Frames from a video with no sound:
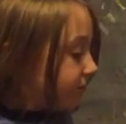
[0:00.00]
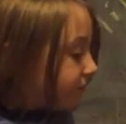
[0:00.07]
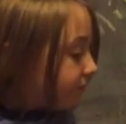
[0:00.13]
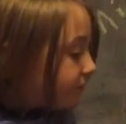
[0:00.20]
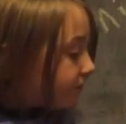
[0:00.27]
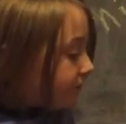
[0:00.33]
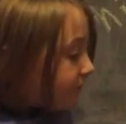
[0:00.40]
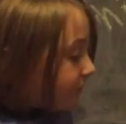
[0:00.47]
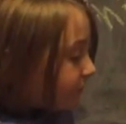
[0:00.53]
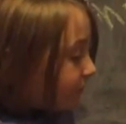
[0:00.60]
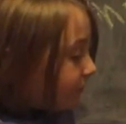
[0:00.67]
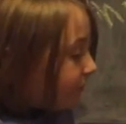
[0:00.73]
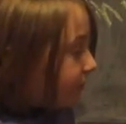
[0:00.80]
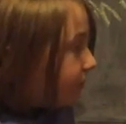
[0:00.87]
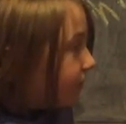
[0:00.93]

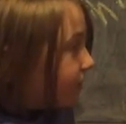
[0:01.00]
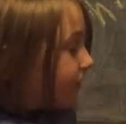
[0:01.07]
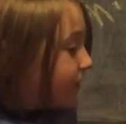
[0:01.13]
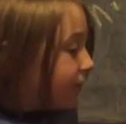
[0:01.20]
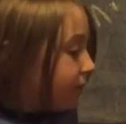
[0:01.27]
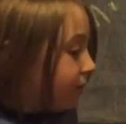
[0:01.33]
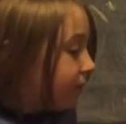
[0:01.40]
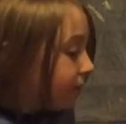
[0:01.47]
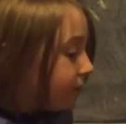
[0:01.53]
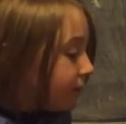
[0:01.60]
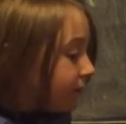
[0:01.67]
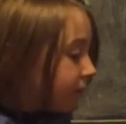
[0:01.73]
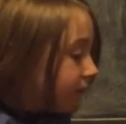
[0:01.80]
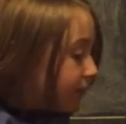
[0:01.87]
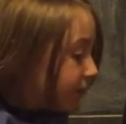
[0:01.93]

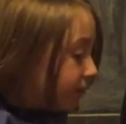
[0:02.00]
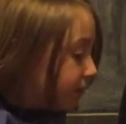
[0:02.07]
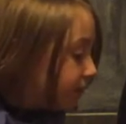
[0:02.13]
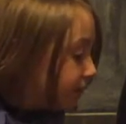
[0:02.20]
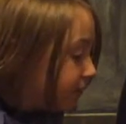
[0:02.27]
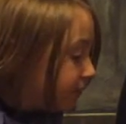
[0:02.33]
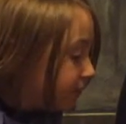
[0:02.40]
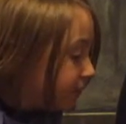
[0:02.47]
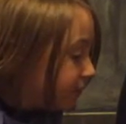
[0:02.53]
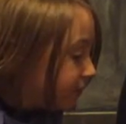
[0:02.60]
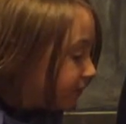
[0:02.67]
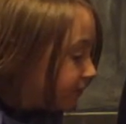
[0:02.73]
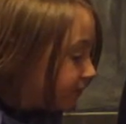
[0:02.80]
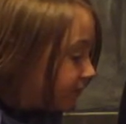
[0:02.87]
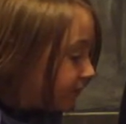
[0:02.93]

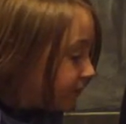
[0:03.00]
(not speaking)